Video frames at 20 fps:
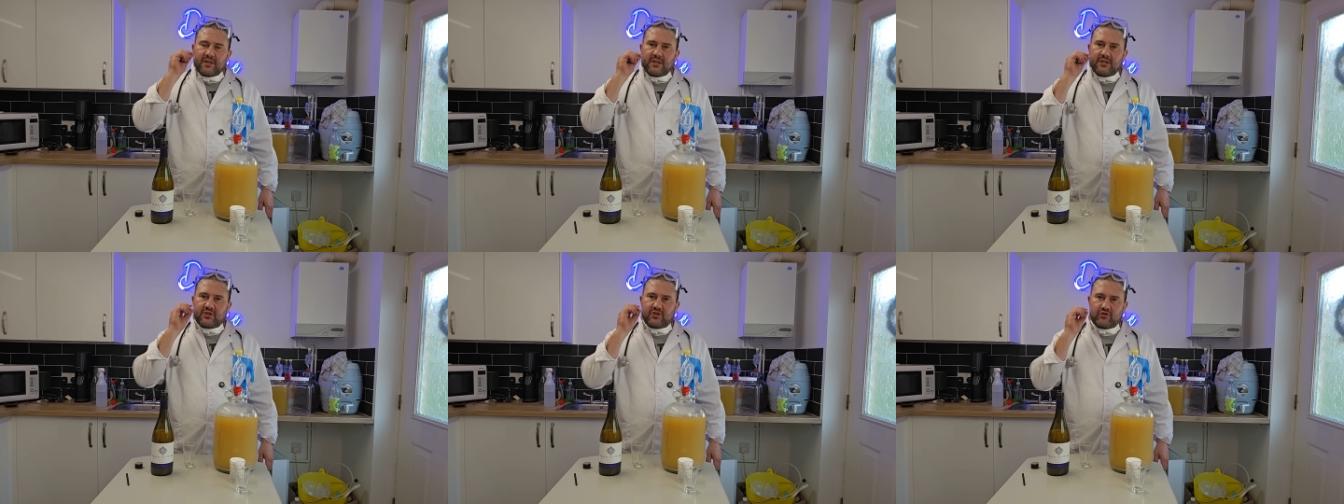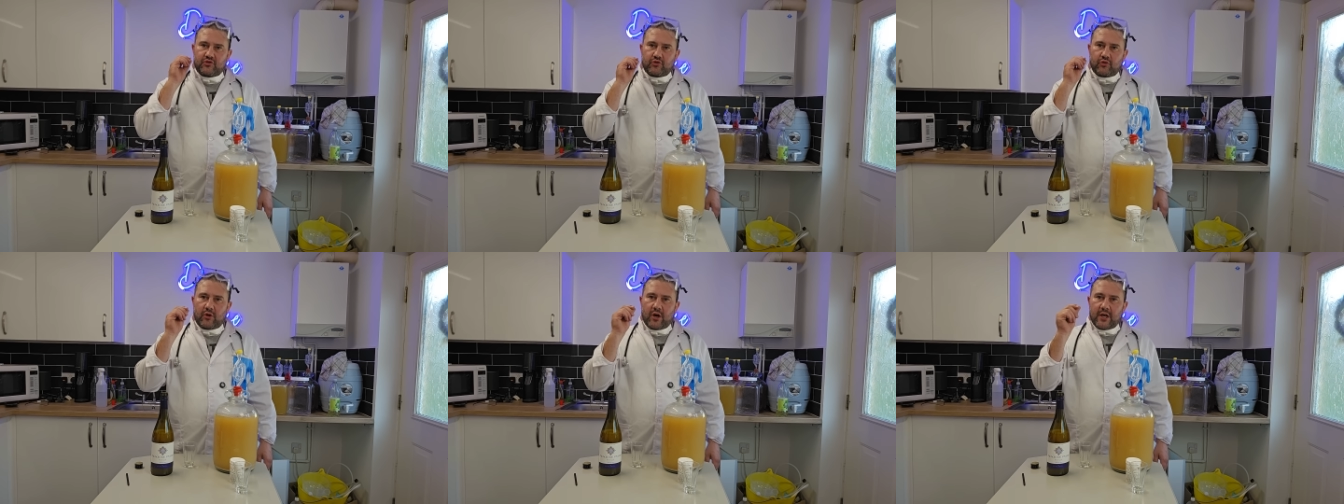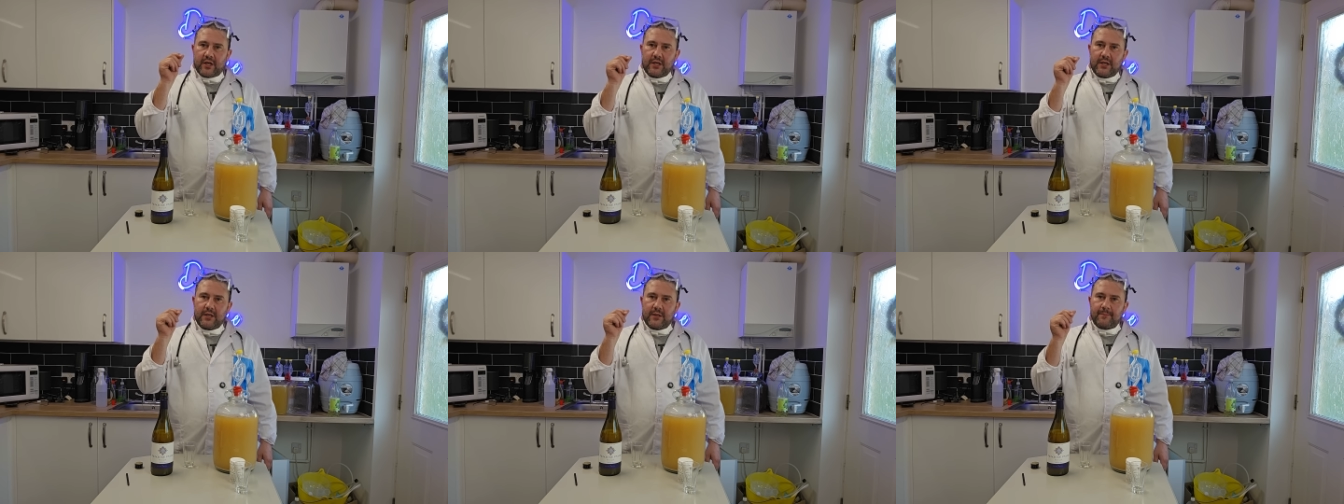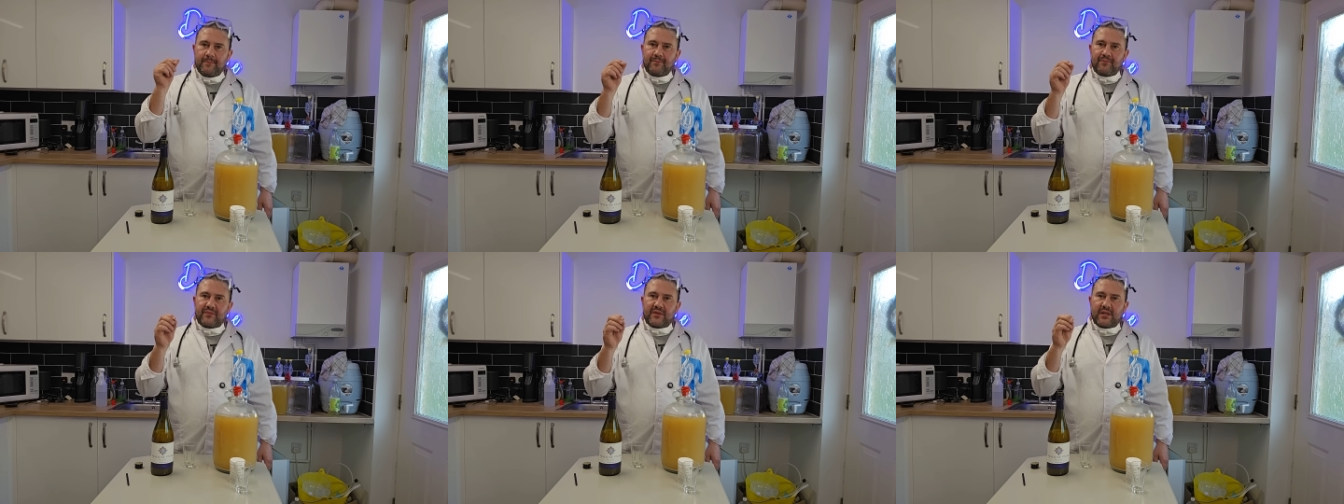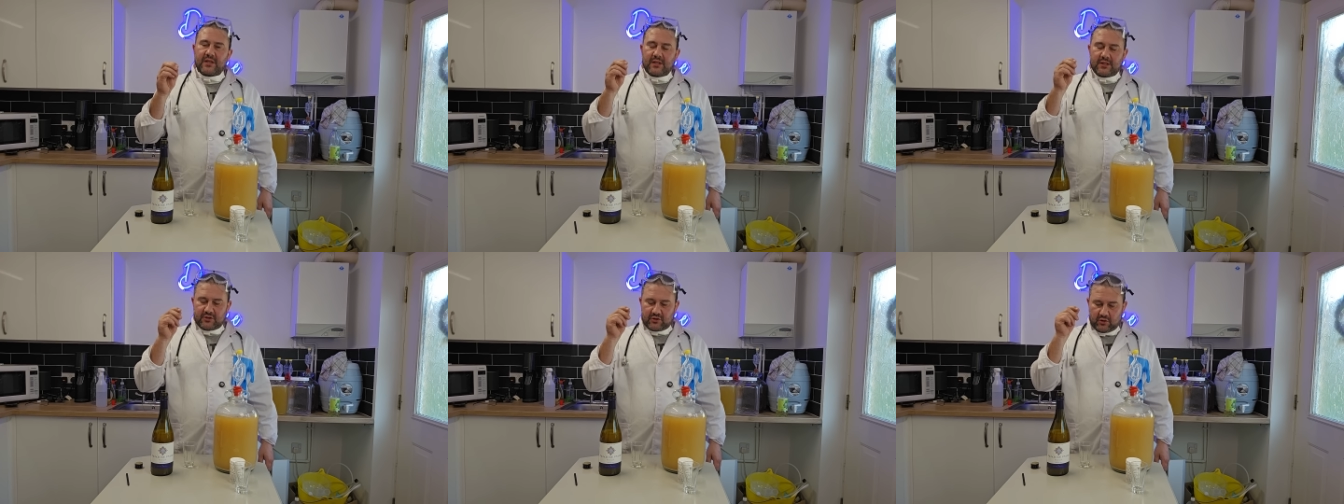It's dry.
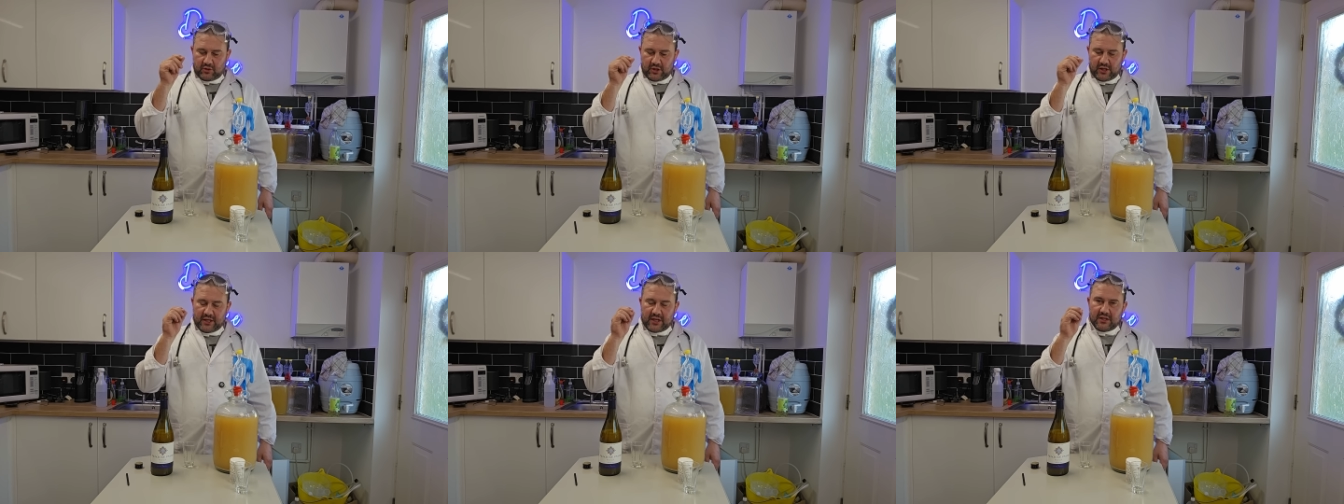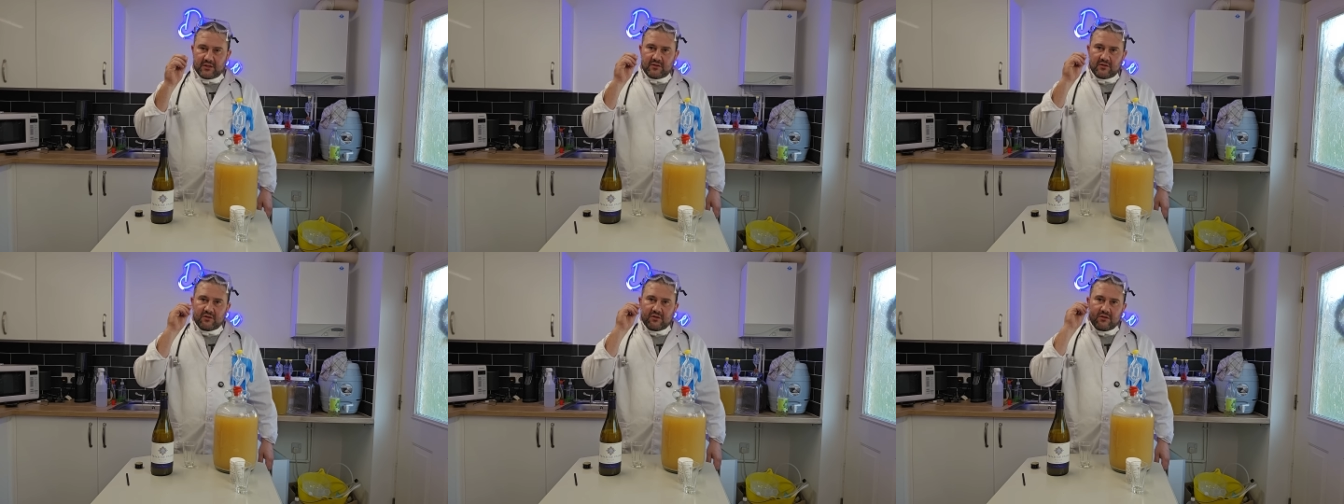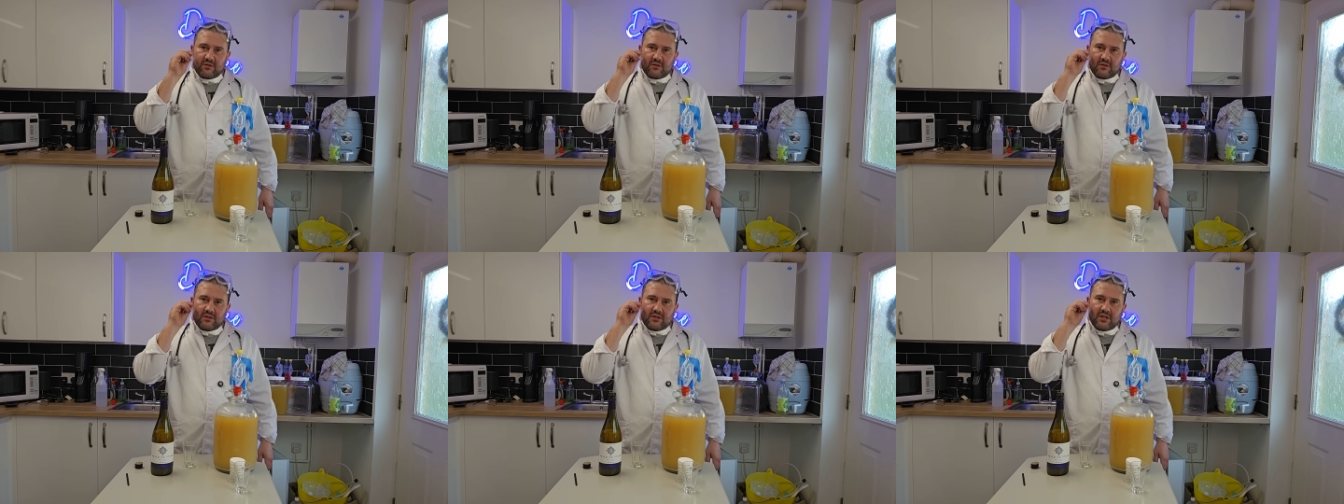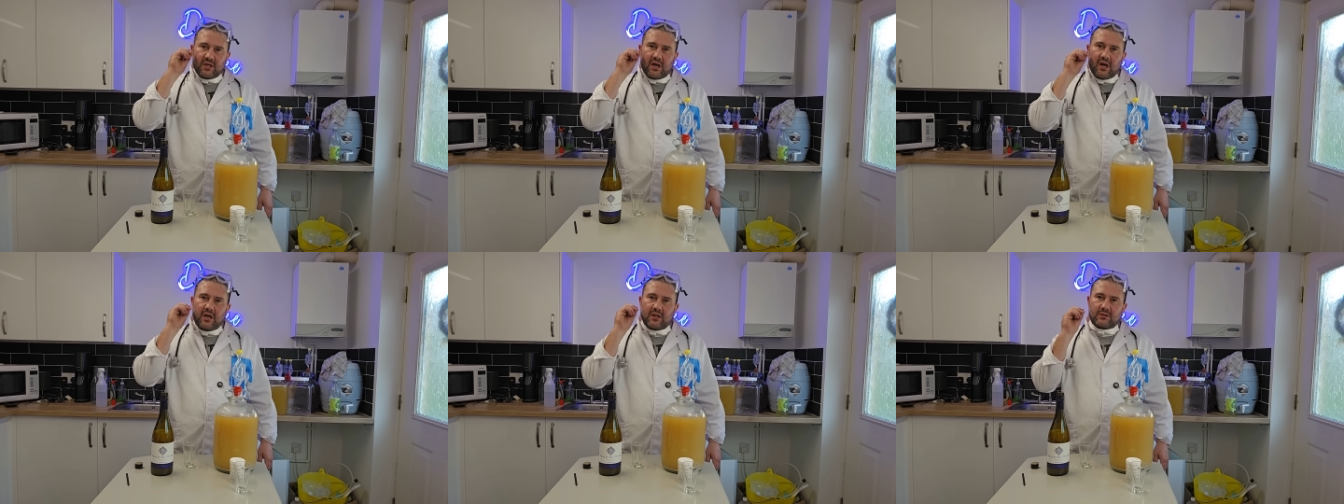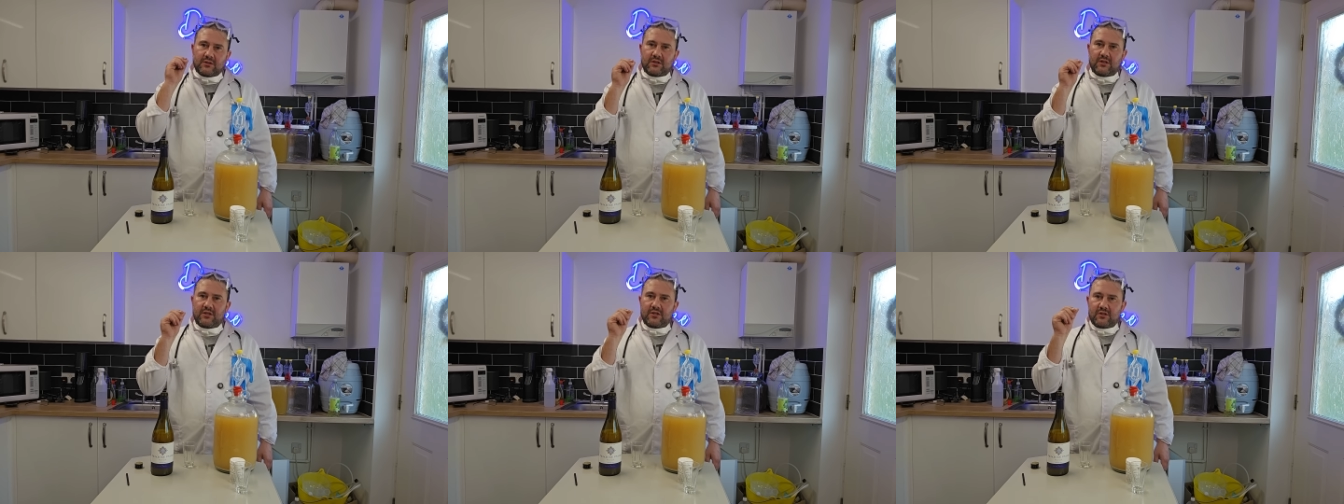It's got like a
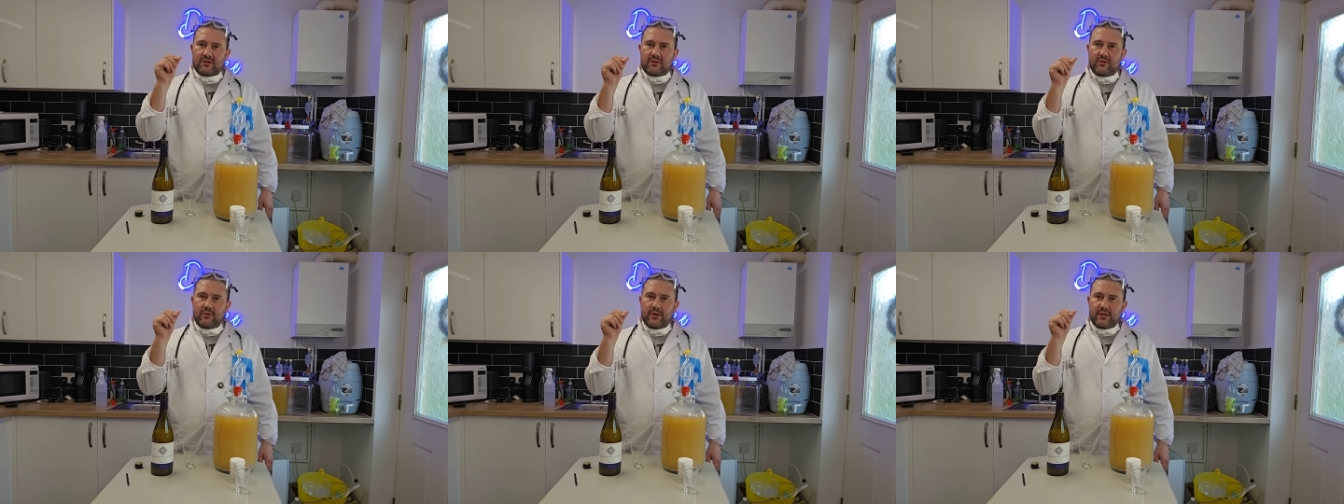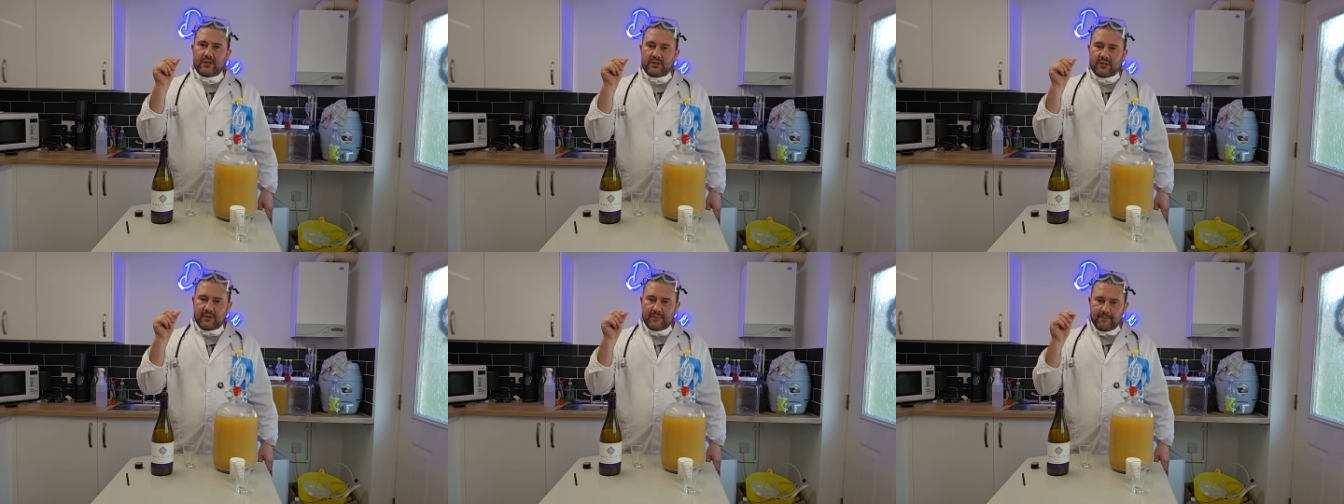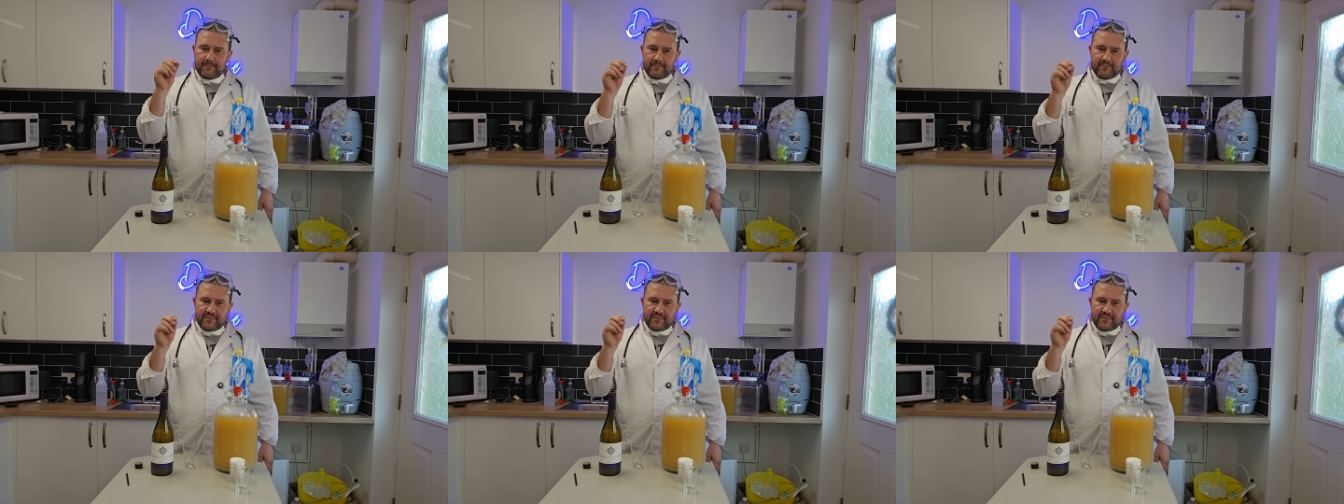tartness to it.